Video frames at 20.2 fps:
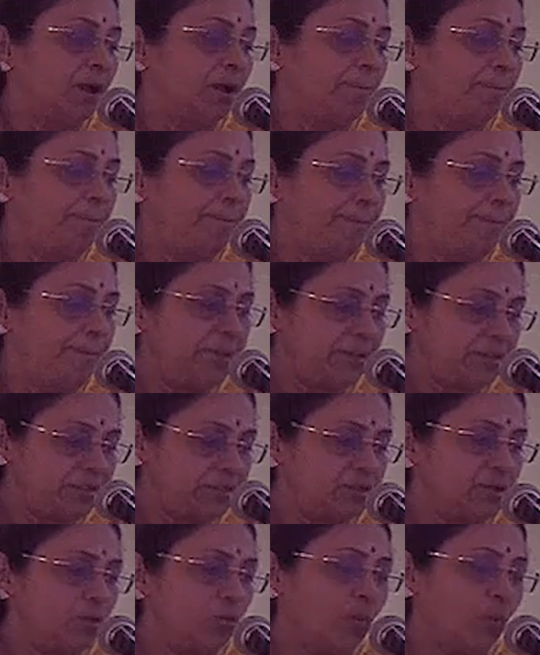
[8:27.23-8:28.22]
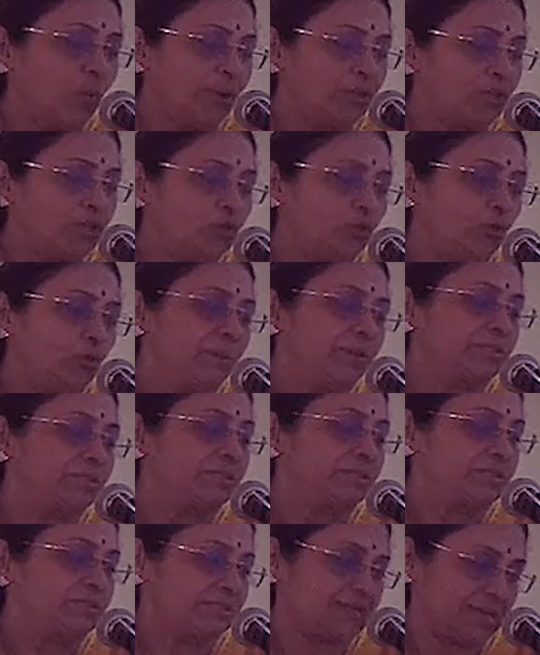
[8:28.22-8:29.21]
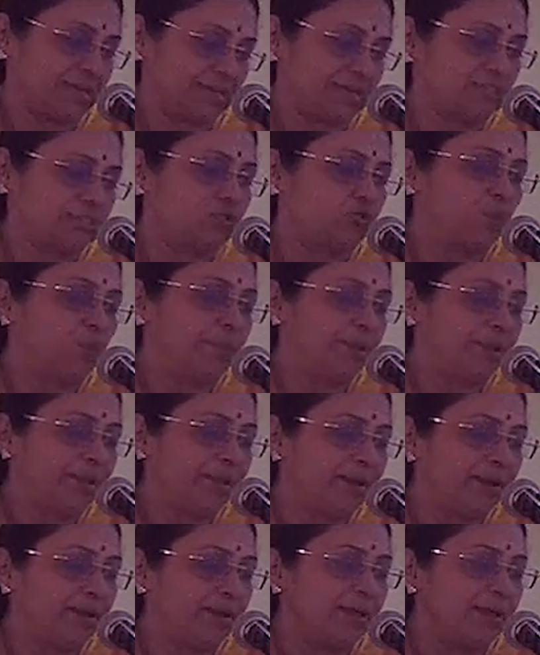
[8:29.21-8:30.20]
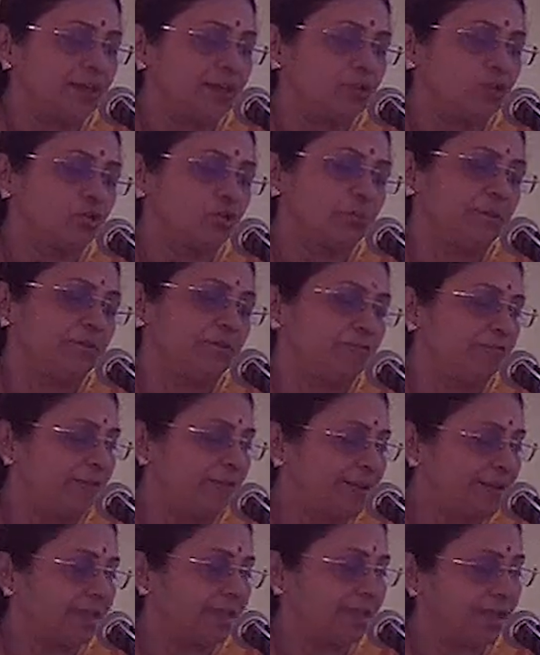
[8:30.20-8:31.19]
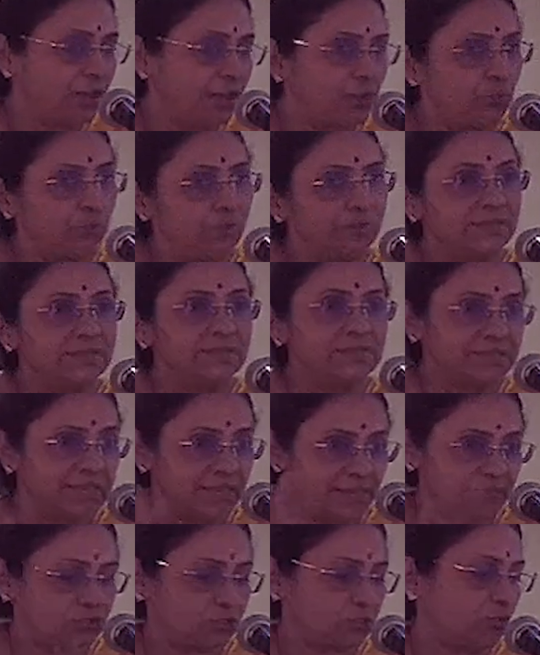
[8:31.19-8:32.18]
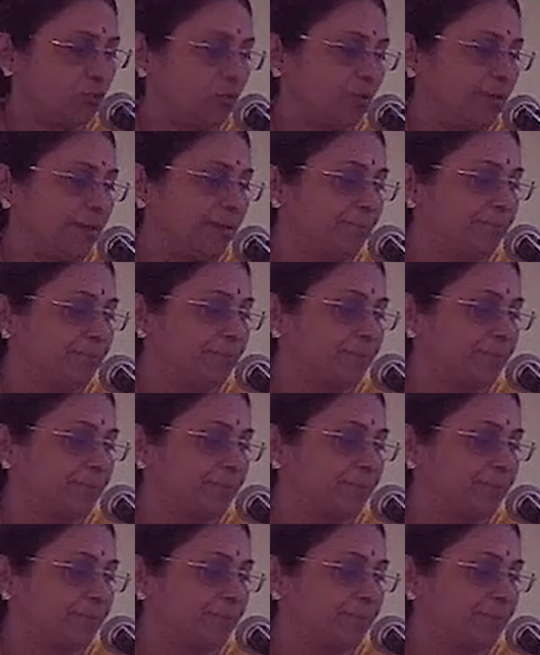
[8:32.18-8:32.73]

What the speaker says: A pit 1 cubit size should be dug and it should be filled again with the same soil.